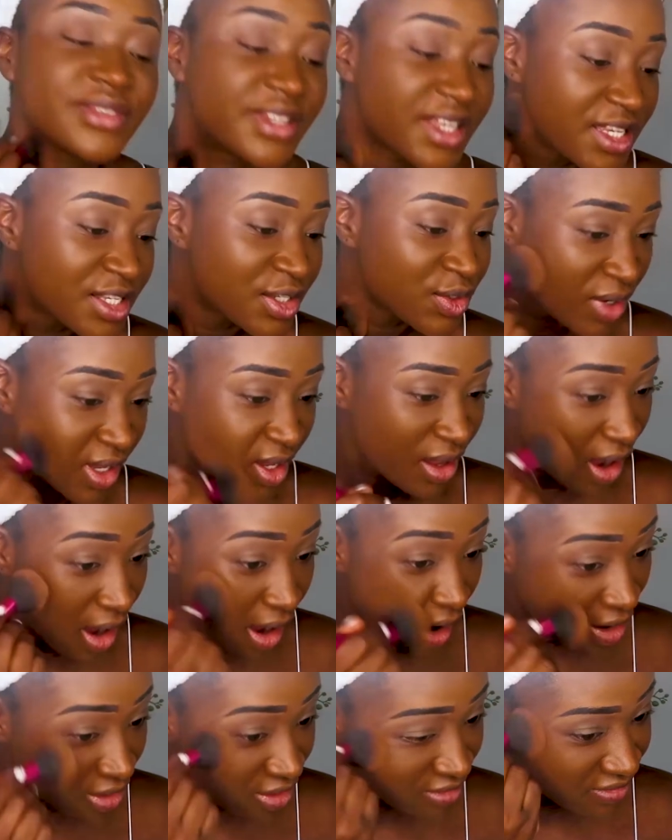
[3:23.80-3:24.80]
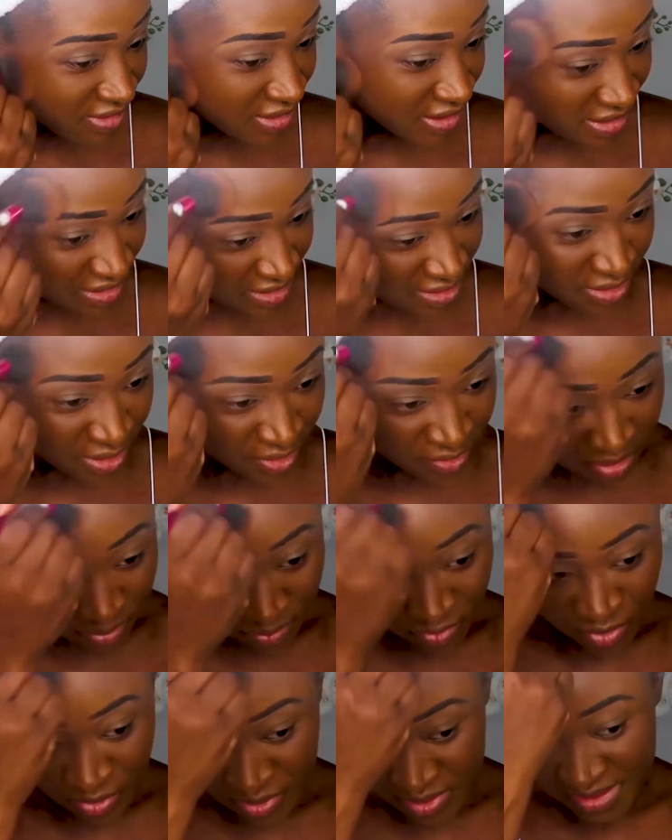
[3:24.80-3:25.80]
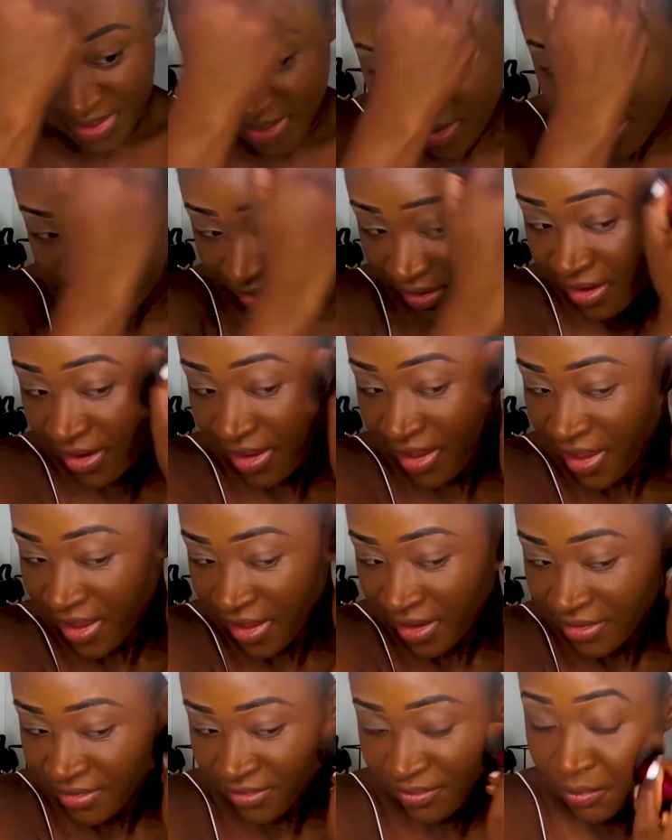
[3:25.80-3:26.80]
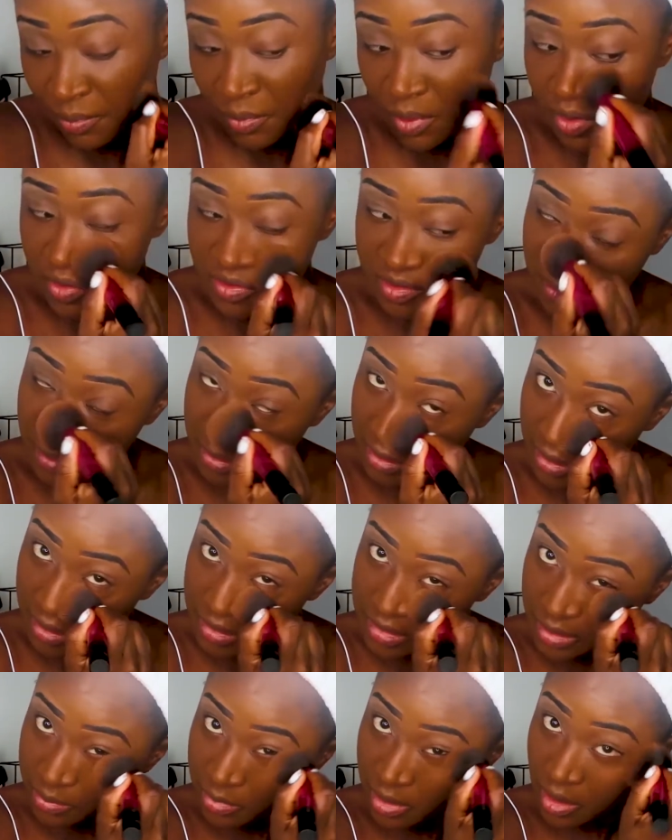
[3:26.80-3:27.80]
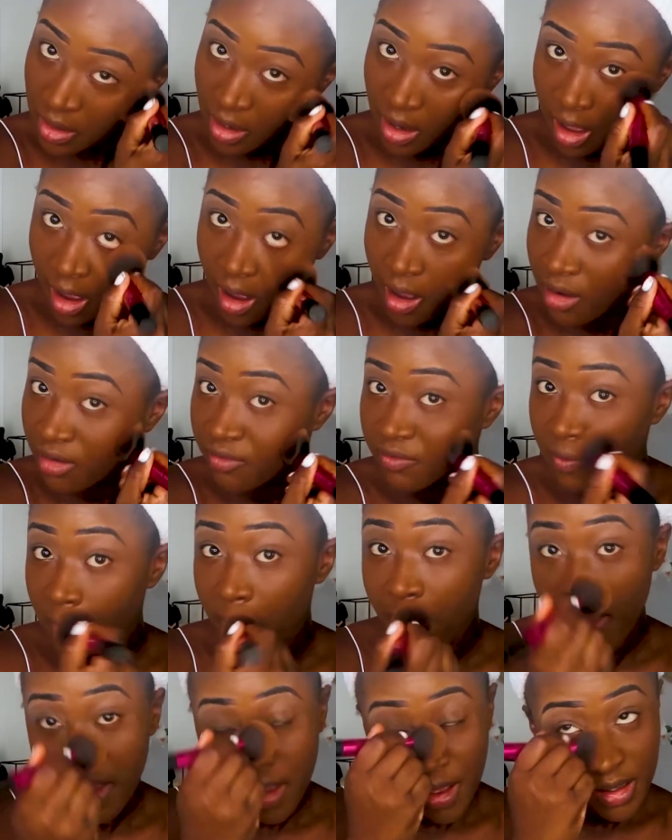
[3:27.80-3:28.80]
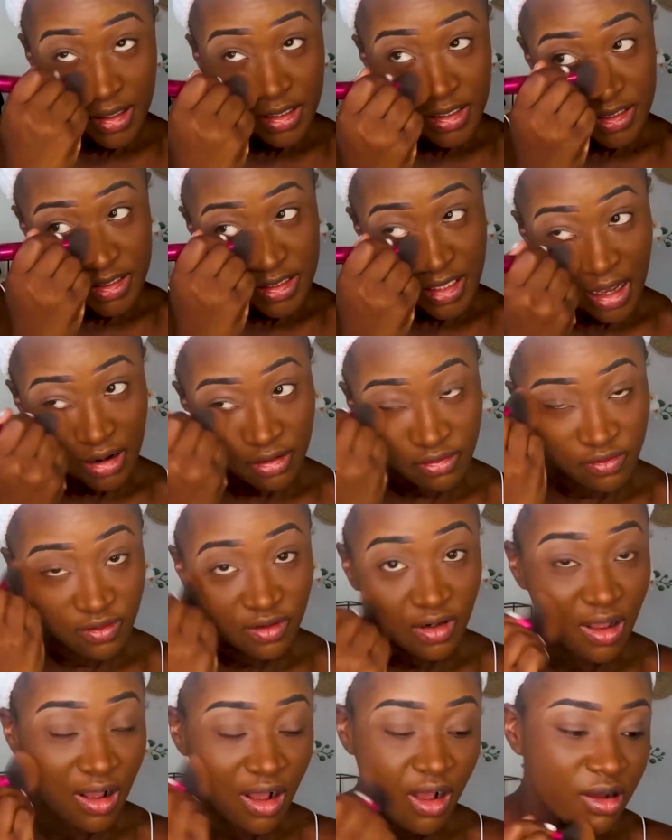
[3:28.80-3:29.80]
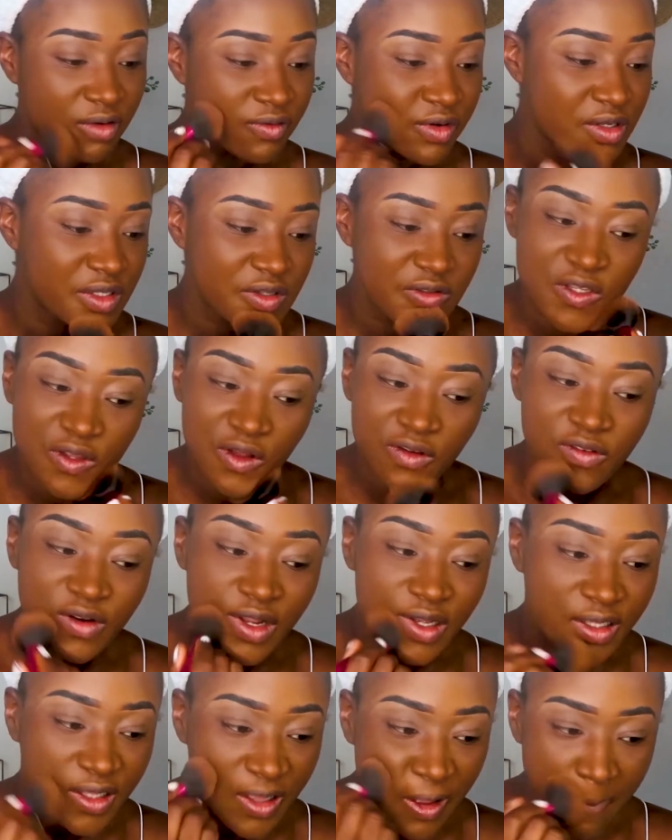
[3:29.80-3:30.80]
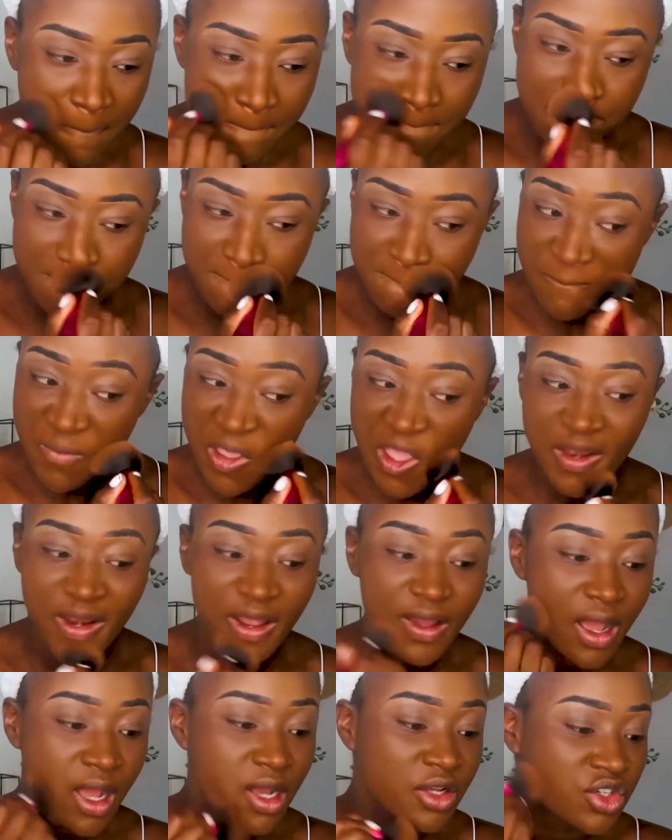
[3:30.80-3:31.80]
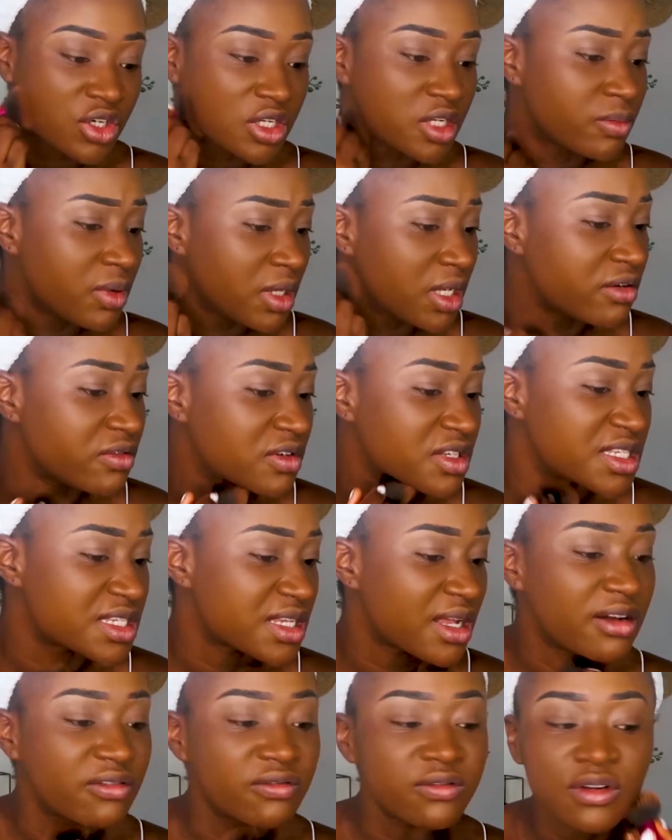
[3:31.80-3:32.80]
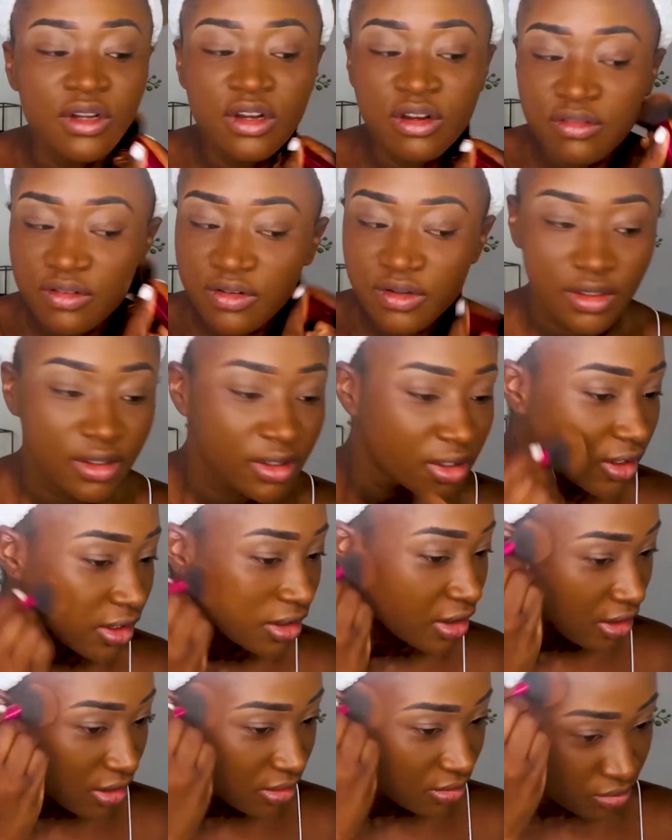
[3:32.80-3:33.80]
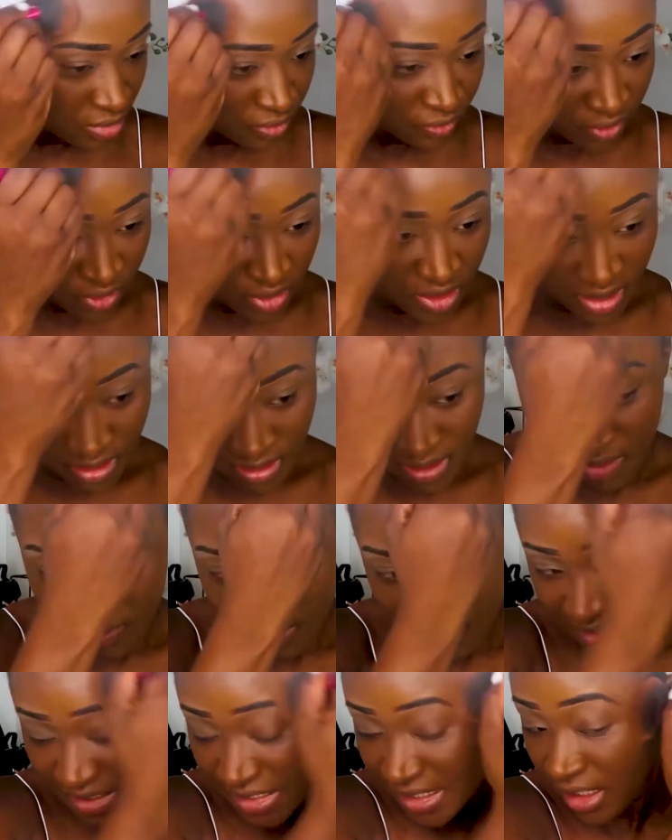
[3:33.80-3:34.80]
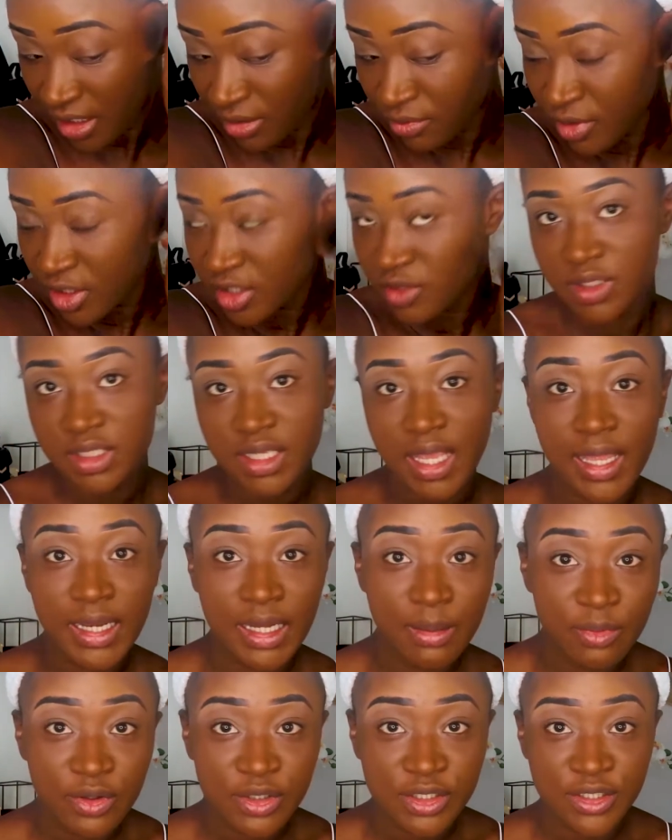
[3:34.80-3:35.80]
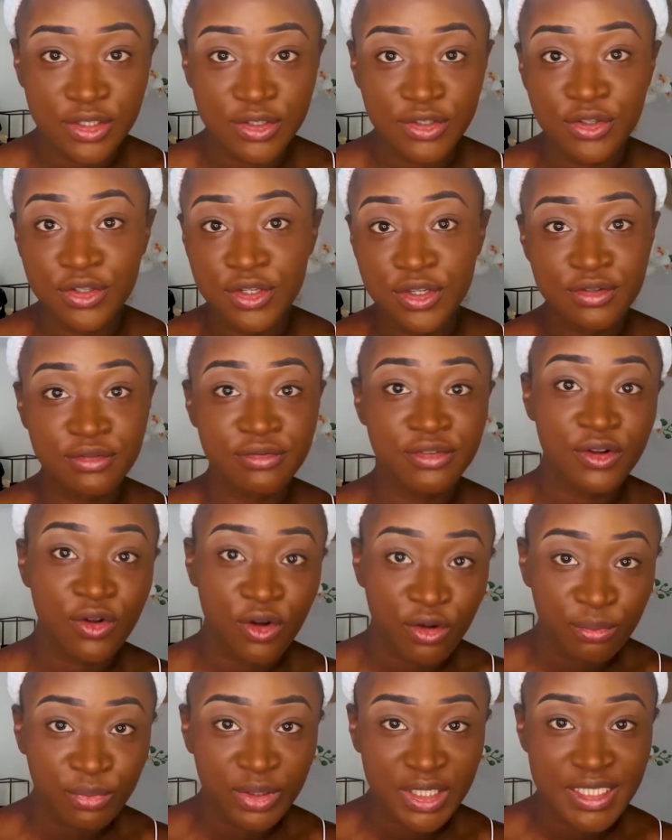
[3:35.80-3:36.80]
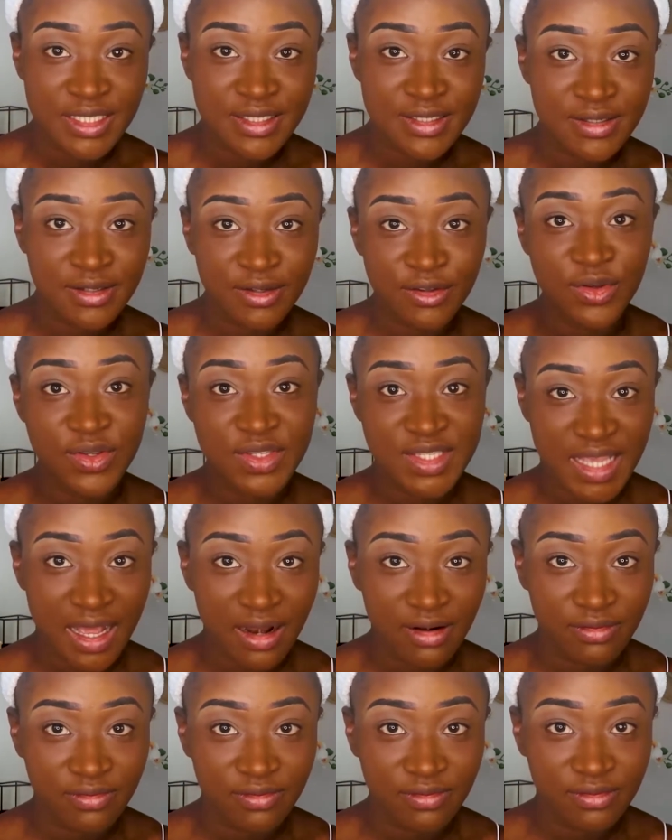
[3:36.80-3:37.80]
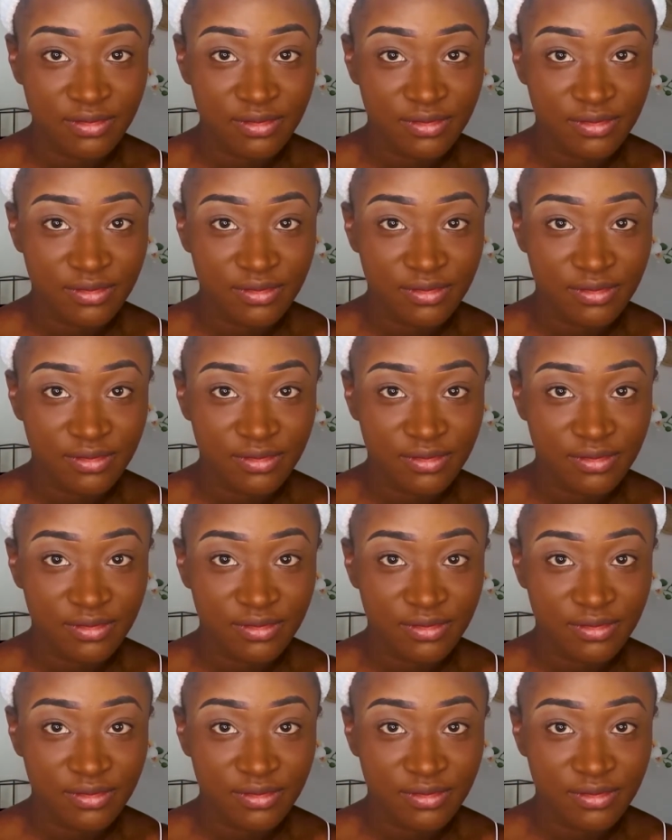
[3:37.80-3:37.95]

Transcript: This week all over Instagram you will see most of the things about love, self-love and stuff like that. And I actually believe in self-love. Before you can even celebrate with anybody, you need to feel complete yourself